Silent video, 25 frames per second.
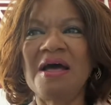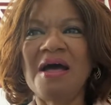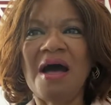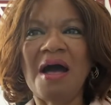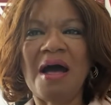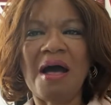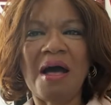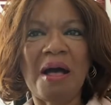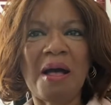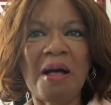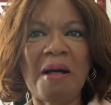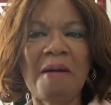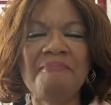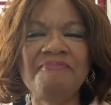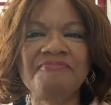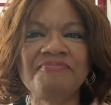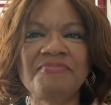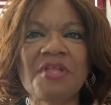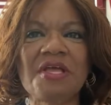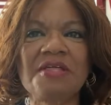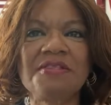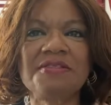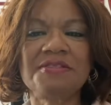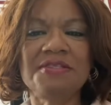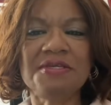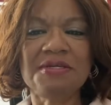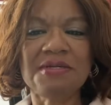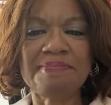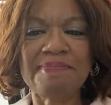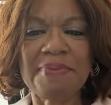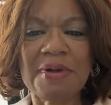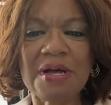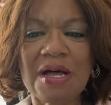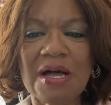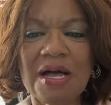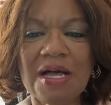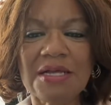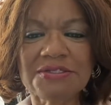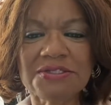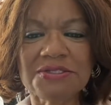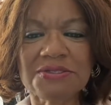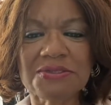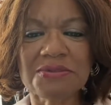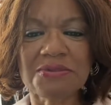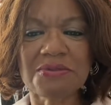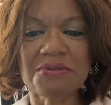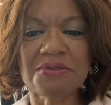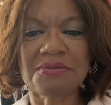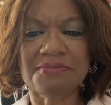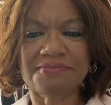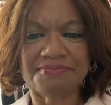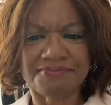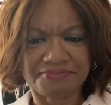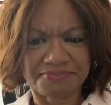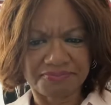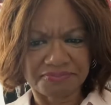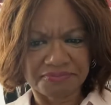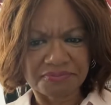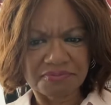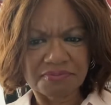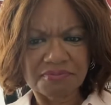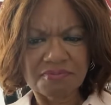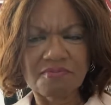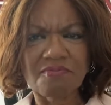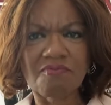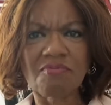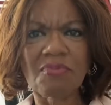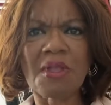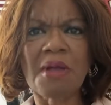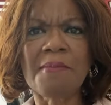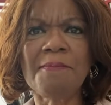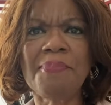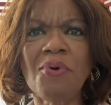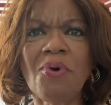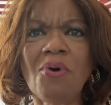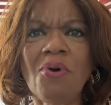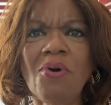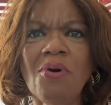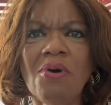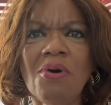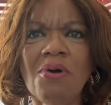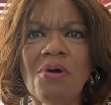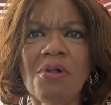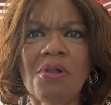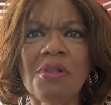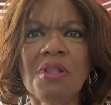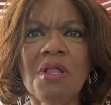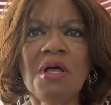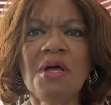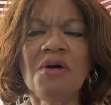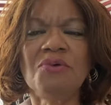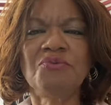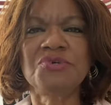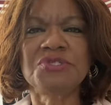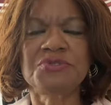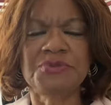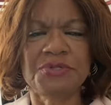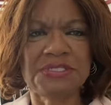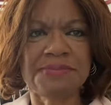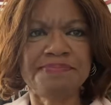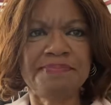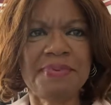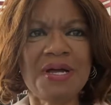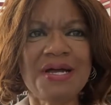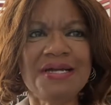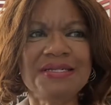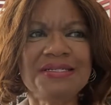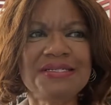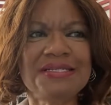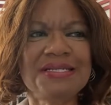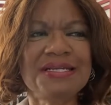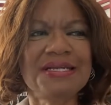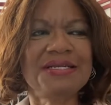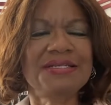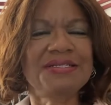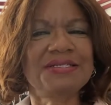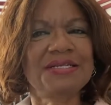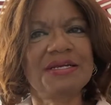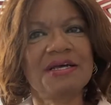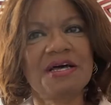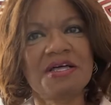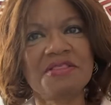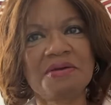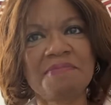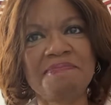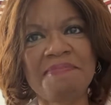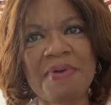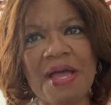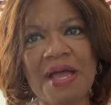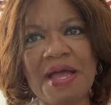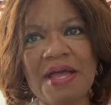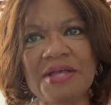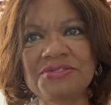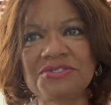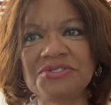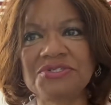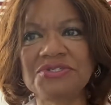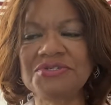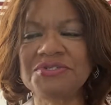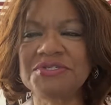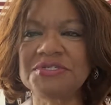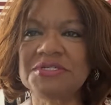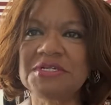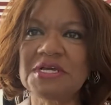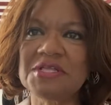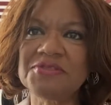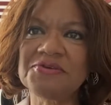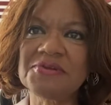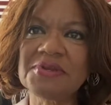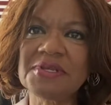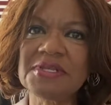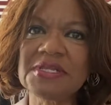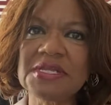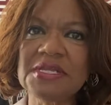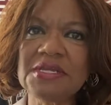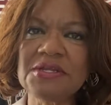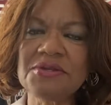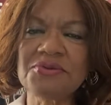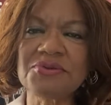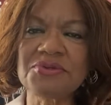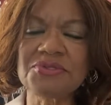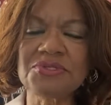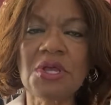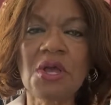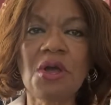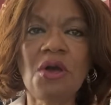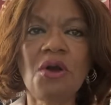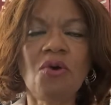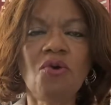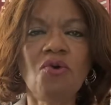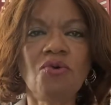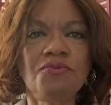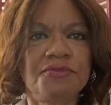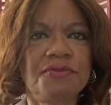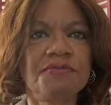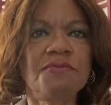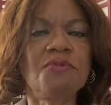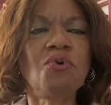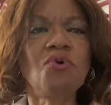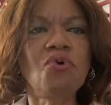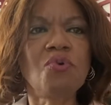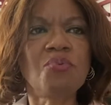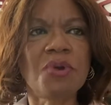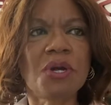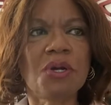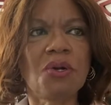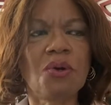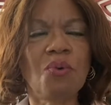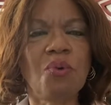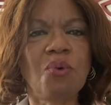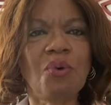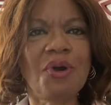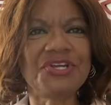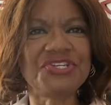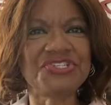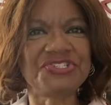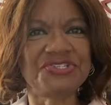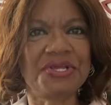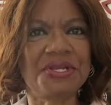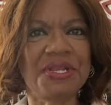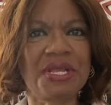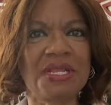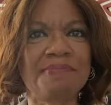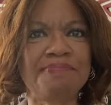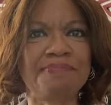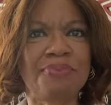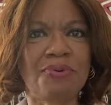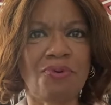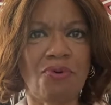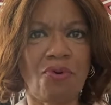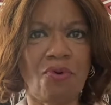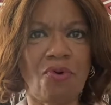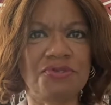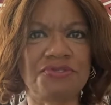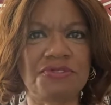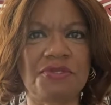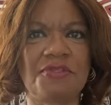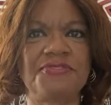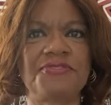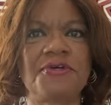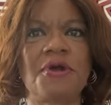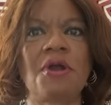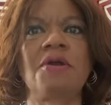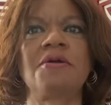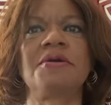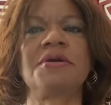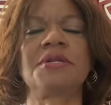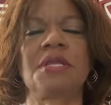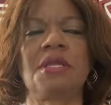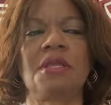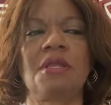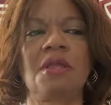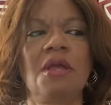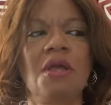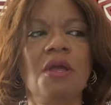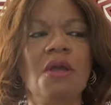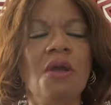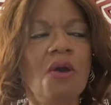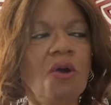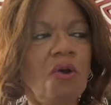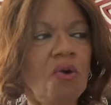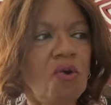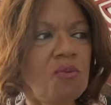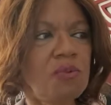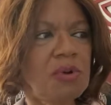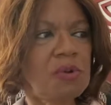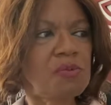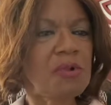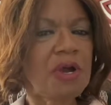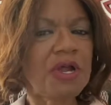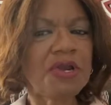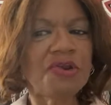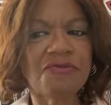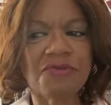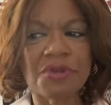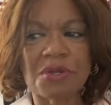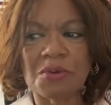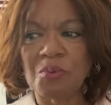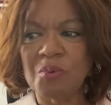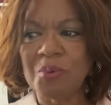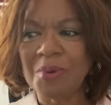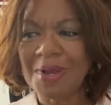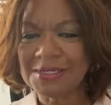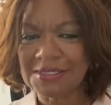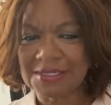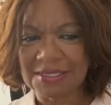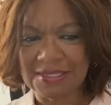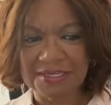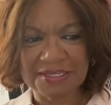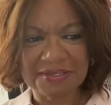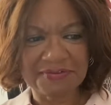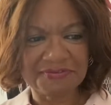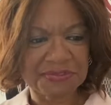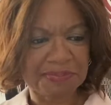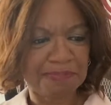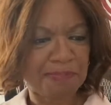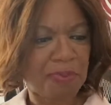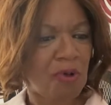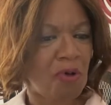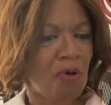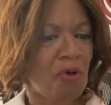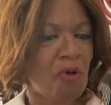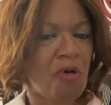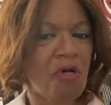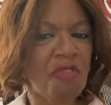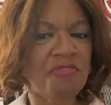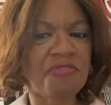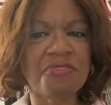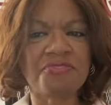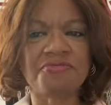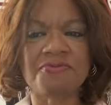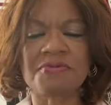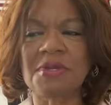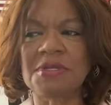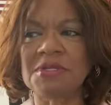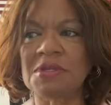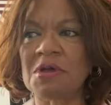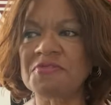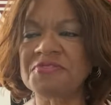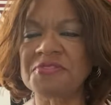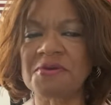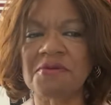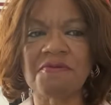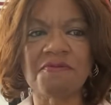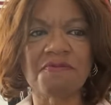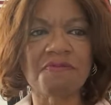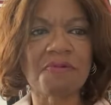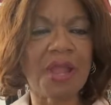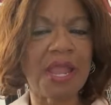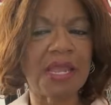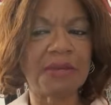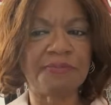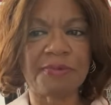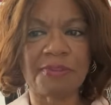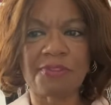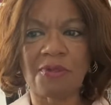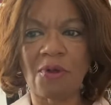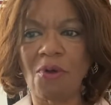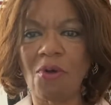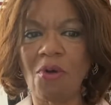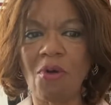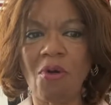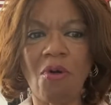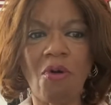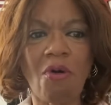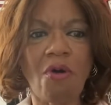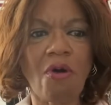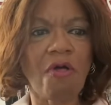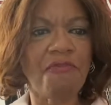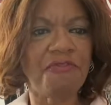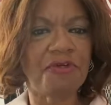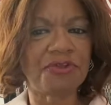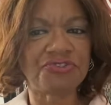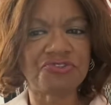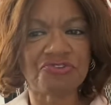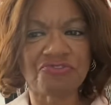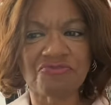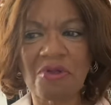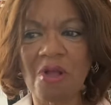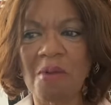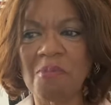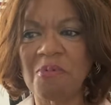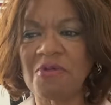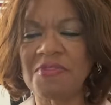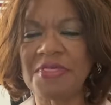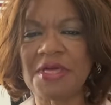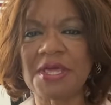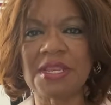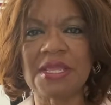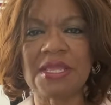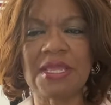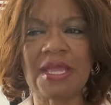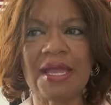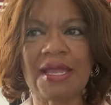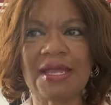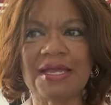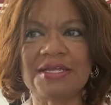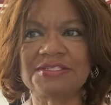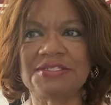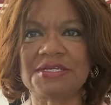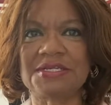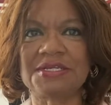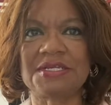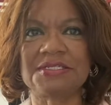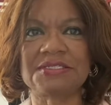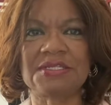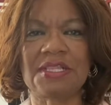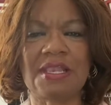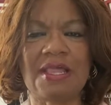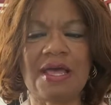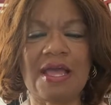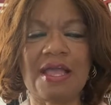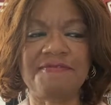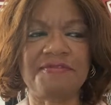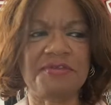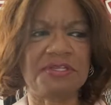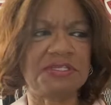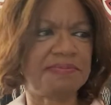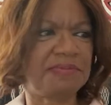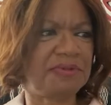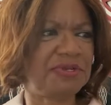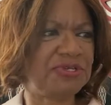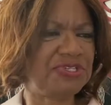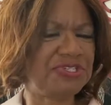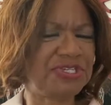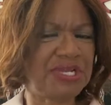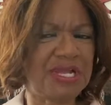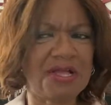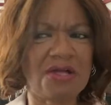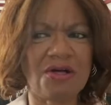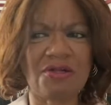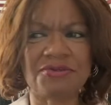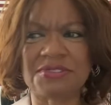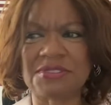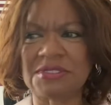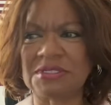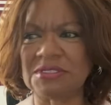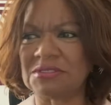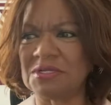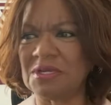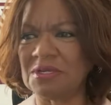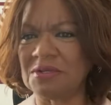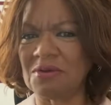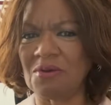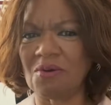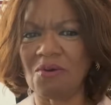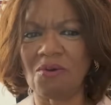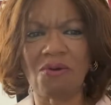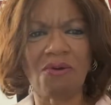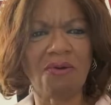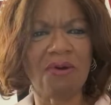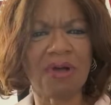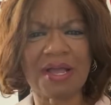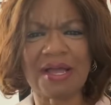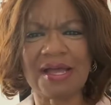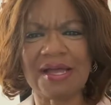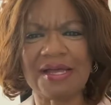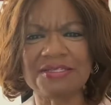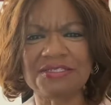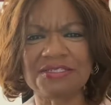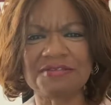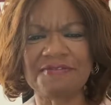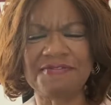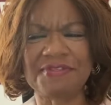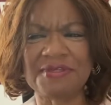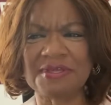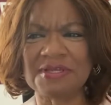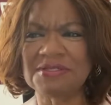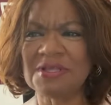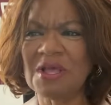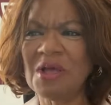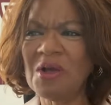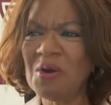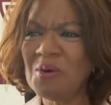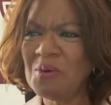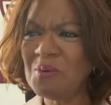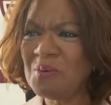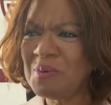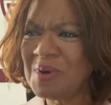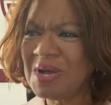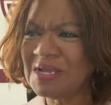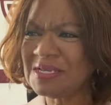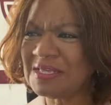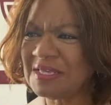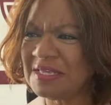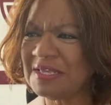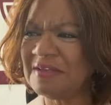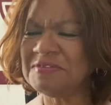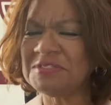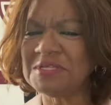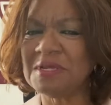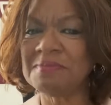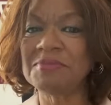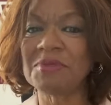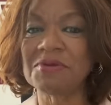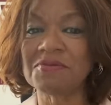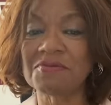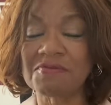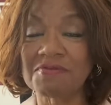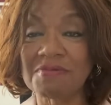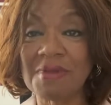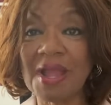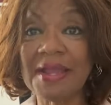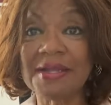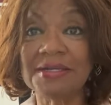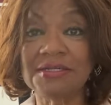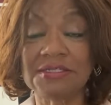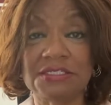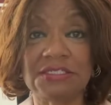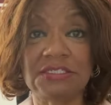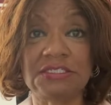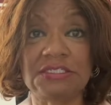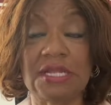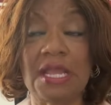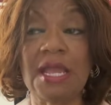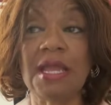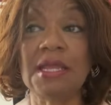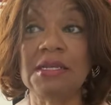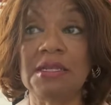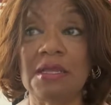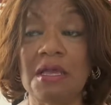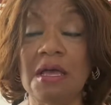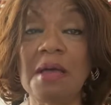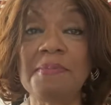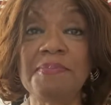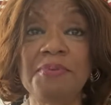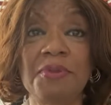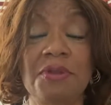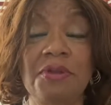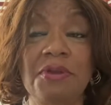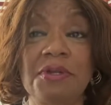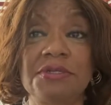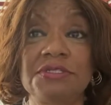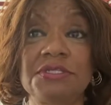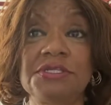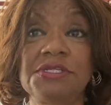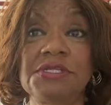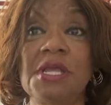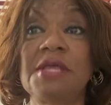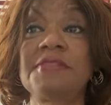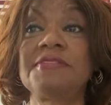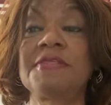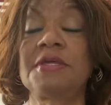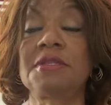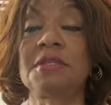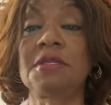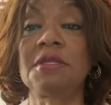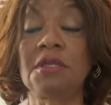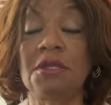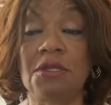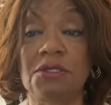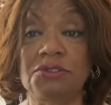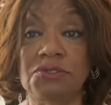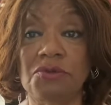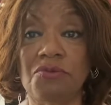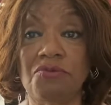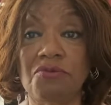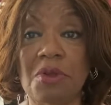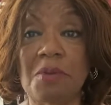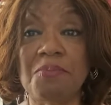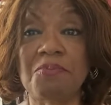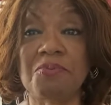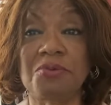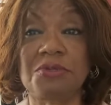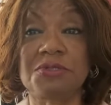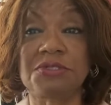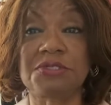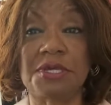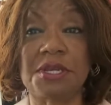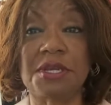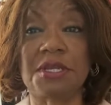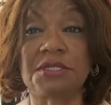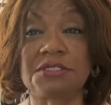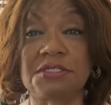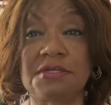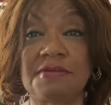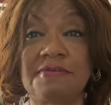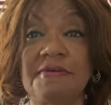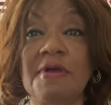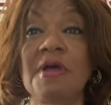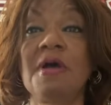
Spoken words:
the Apostle Paul was responding to other pastors and other leaders who were questioning Paul's authority, who were wondering what gives Paul, you know, the right with all the trouble that he has in his life. He's been jailed, he's, you know, all kinds of things. What gives him the right to stand up here and say that he is a representative